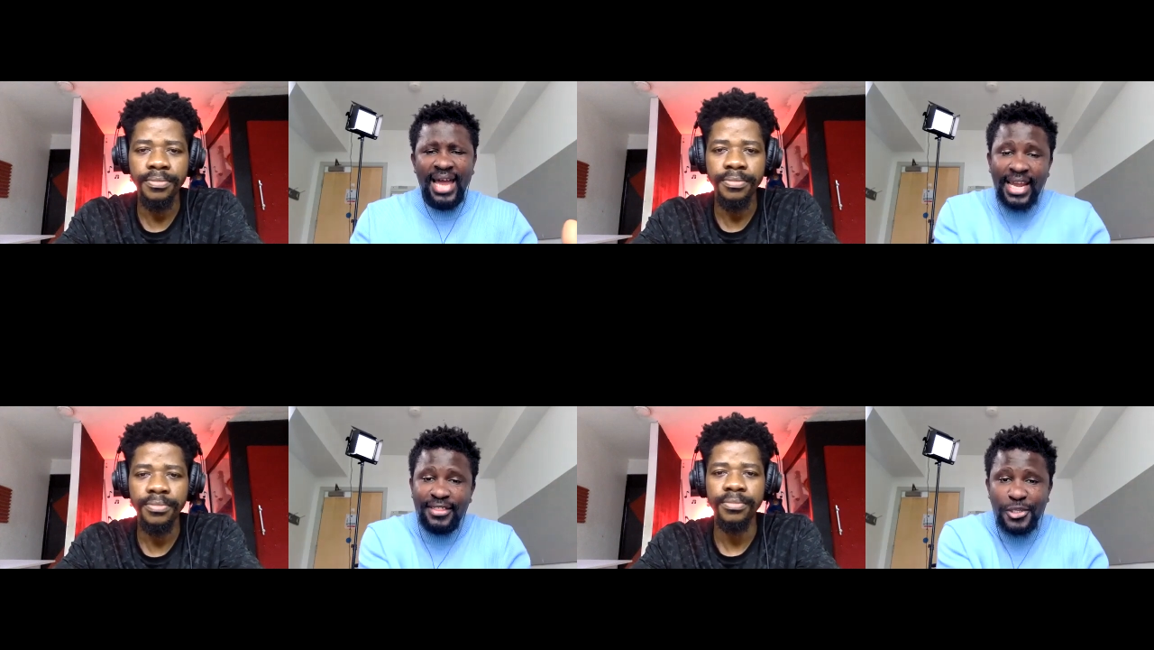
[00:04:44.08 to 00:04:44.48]

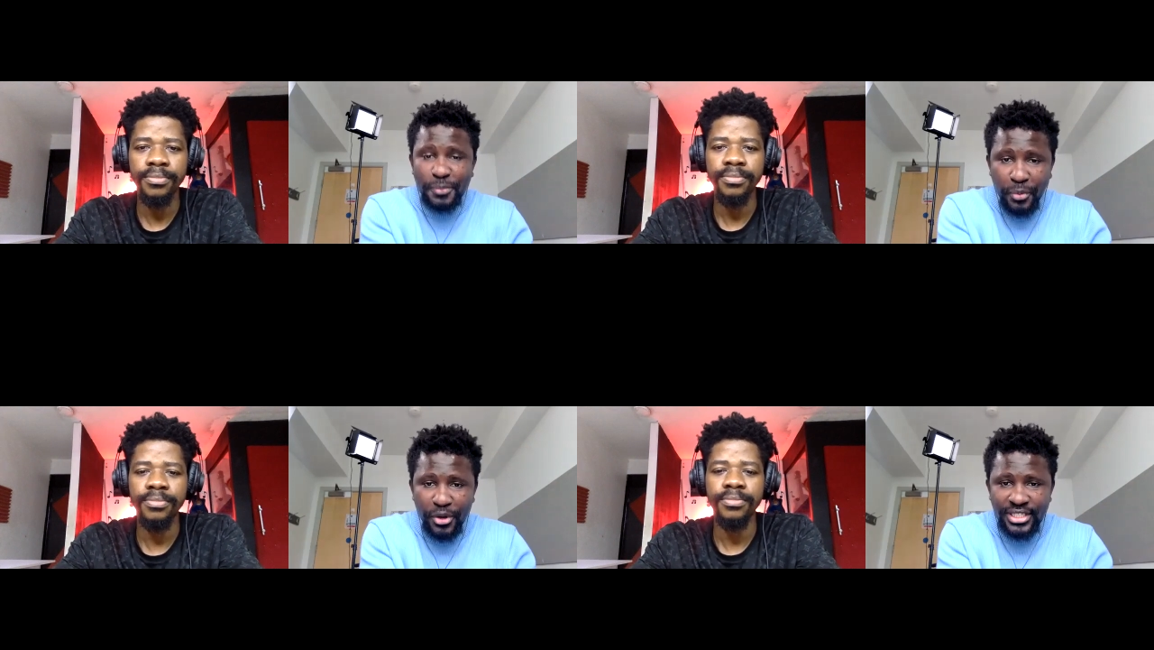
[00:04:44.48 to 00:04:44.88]
Speaker 1: And at this
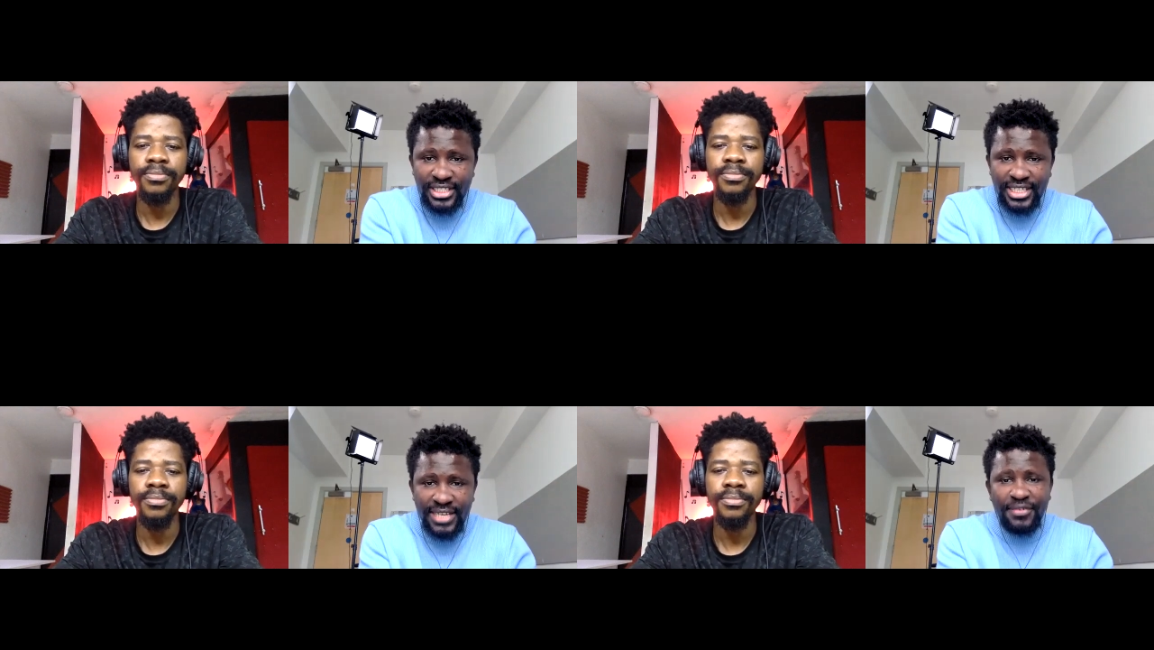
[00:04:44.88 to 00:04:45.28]
point,
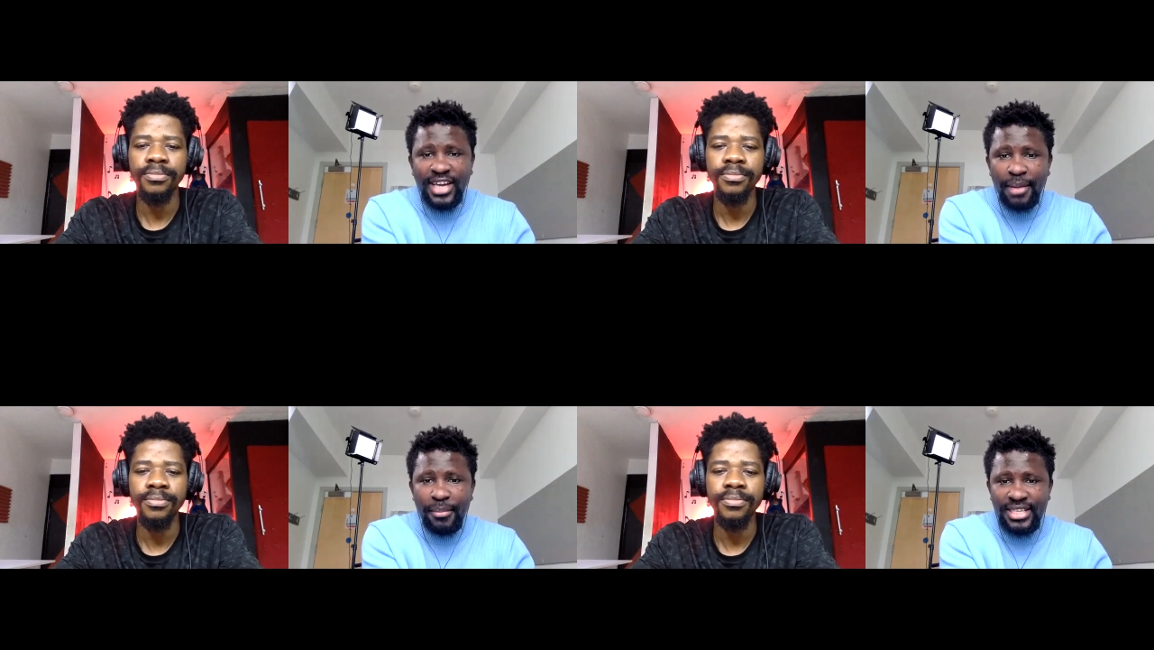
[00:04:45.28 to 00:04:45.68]
even
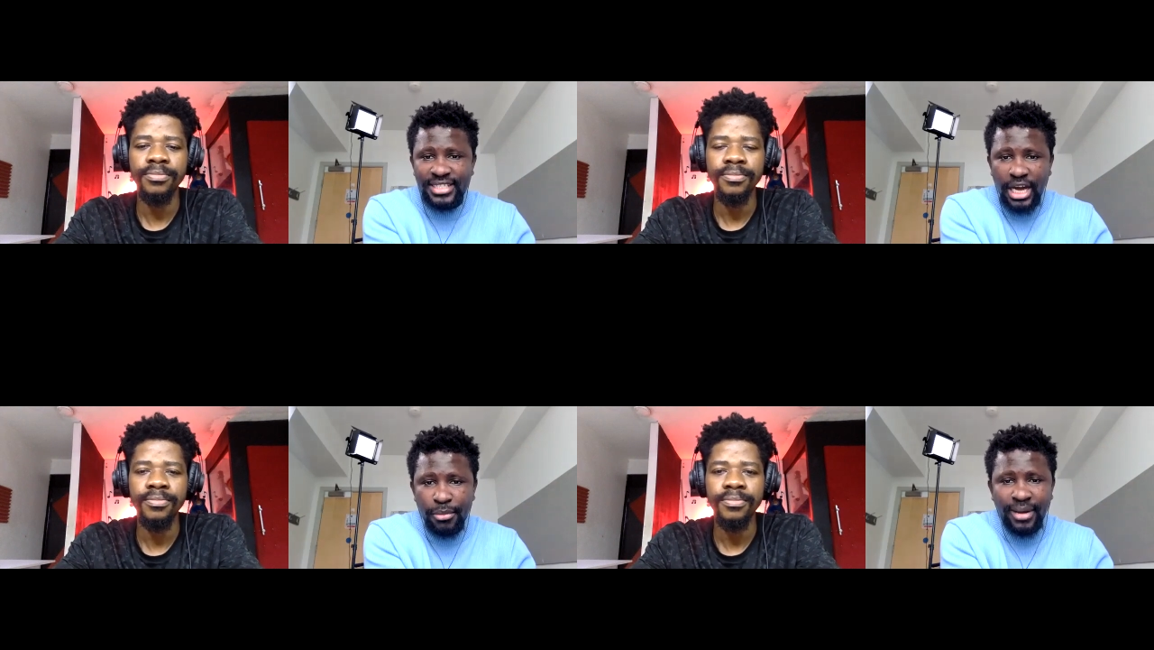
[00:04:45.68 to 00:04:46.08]
Naira Marley's
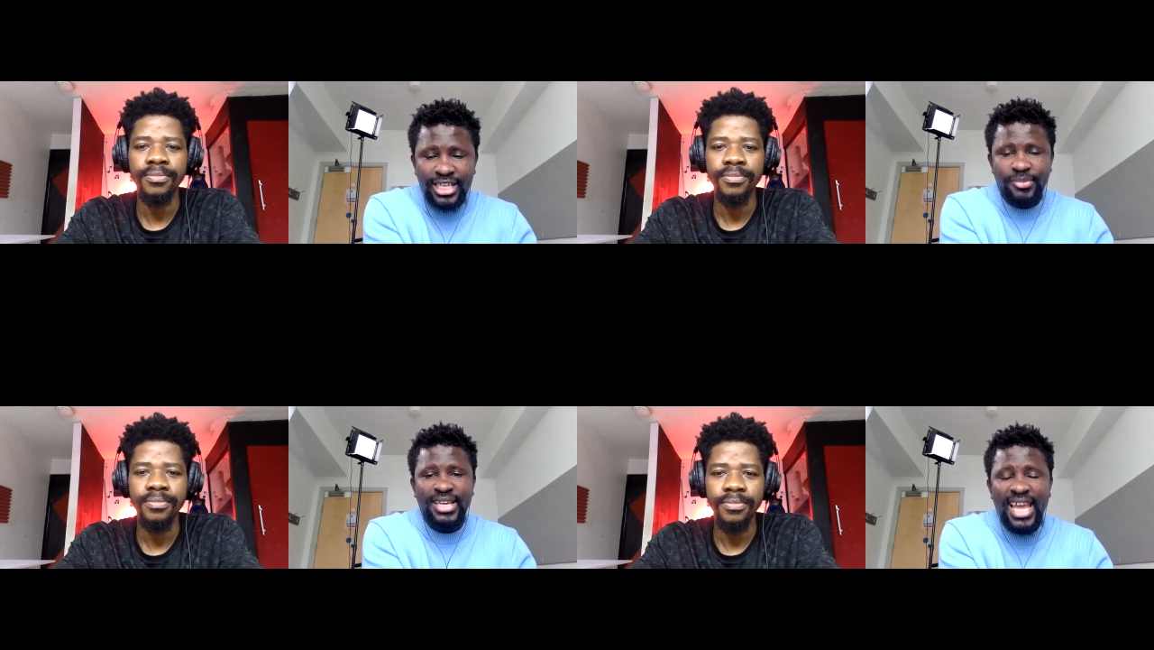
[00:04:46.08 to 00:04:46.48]
album
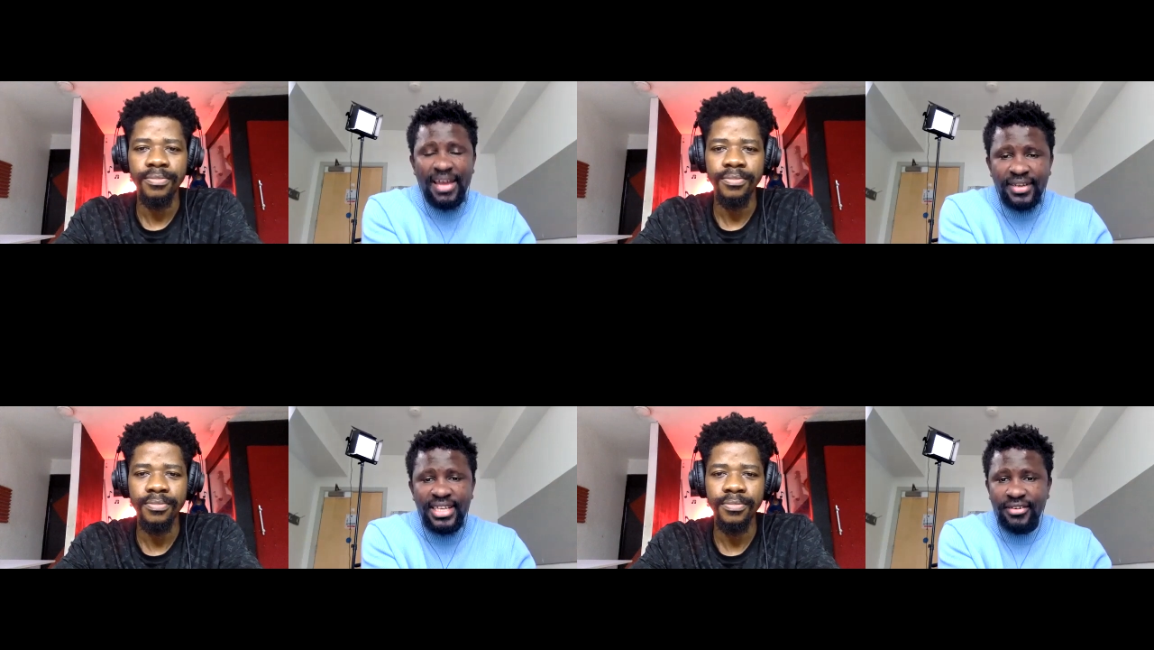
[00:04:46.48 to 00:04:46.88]
has been
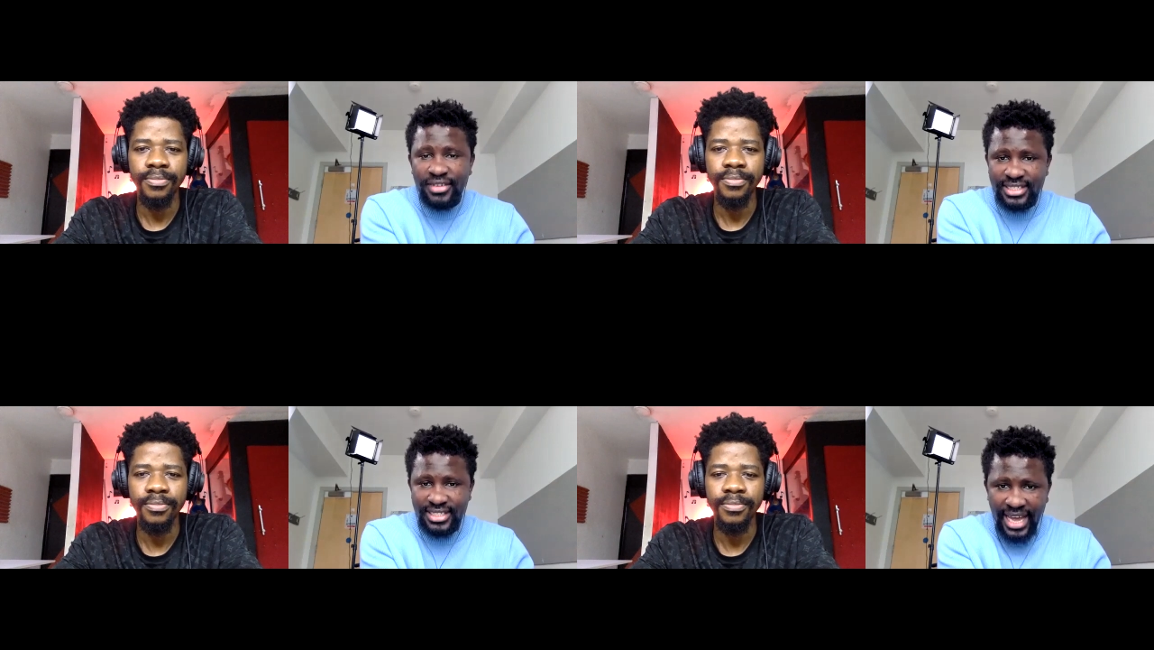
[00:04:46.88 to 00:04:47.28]
heavily
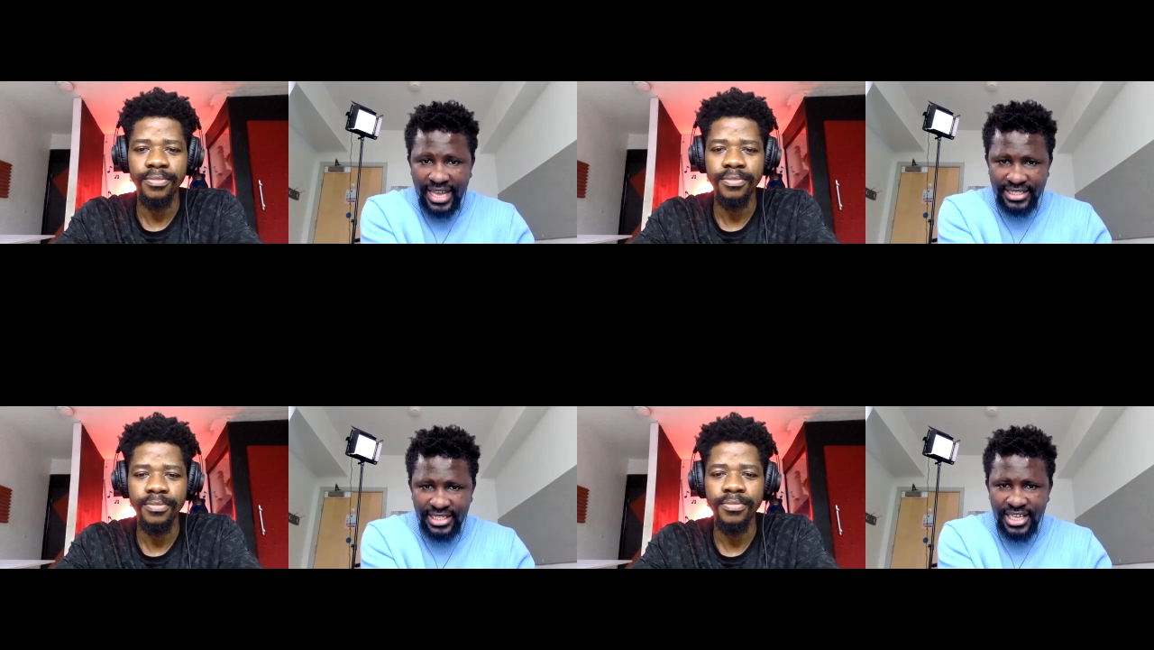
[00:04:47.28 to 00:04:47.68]

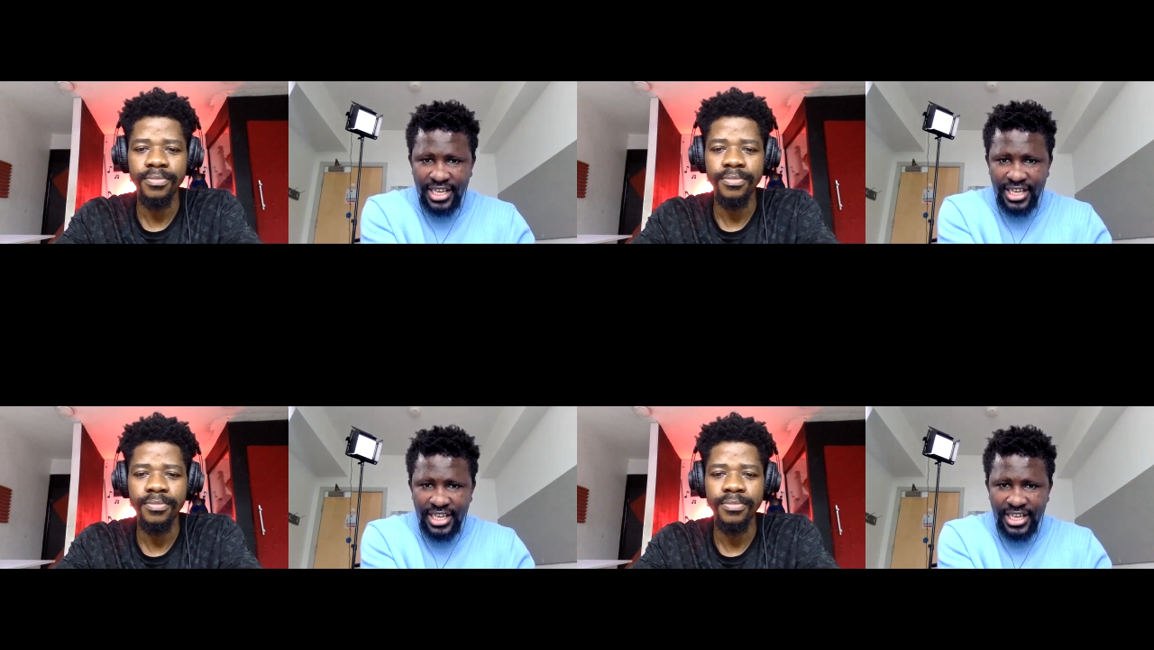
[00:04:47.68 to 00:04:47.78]
criticized.